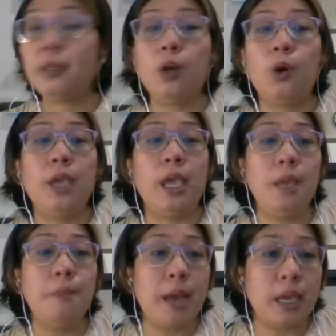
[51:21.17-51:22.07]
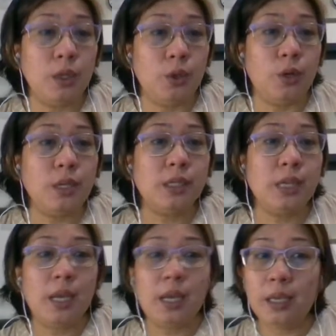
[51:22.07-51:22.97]
okay, minus
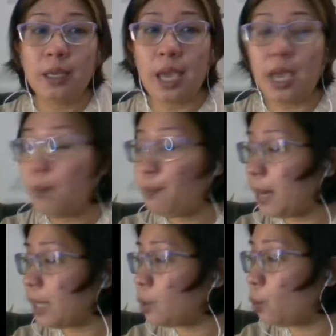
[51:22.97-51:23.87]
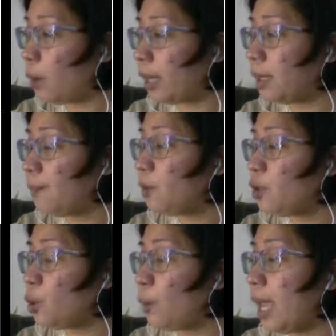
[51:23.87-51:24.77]
k plus 1.
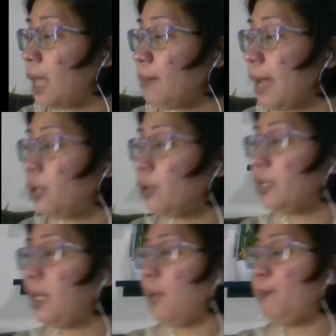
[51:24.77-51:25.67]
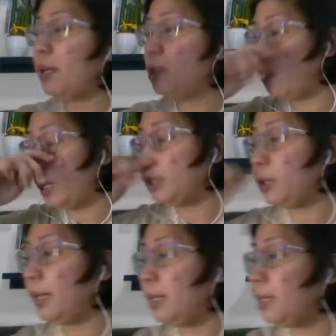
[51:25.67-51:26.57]
So n minus k plus 1. So
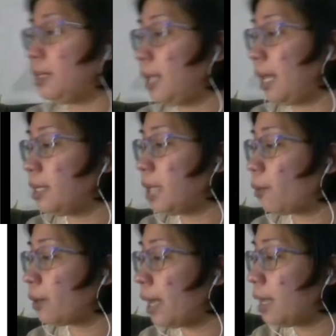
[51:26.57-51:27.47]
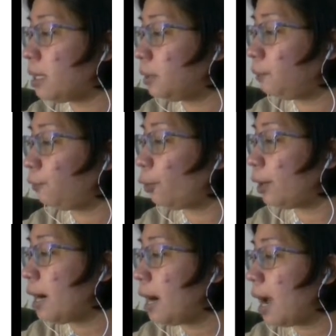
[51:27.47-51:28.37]
in this case, our n is
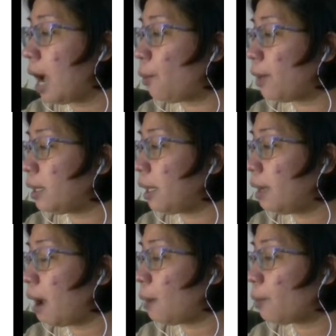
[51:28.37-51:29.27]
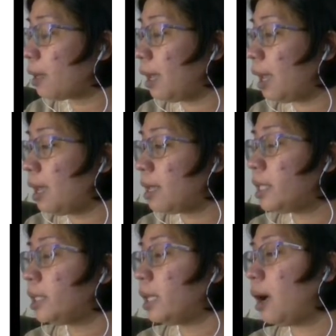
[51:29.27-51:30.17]
4. Our k
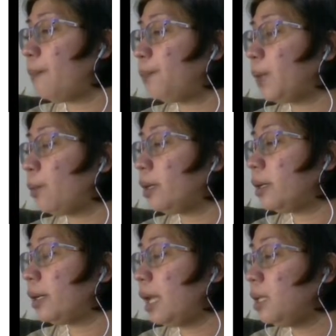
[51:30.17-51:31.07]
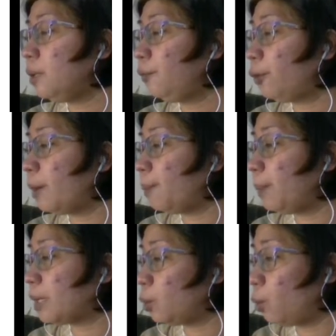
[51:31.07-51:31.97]
is 4
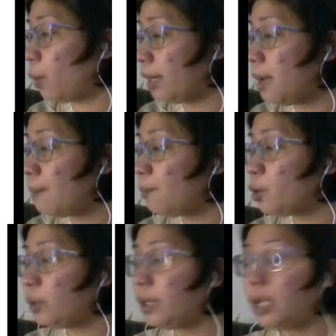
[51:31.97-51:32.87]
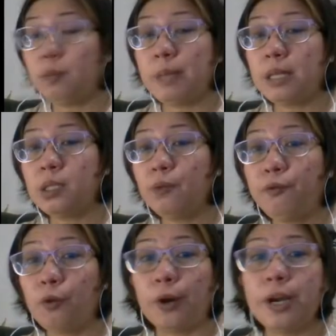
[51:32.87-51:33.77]
plus 1. So that means
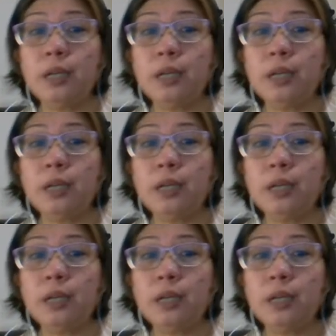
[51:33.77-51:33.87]
4.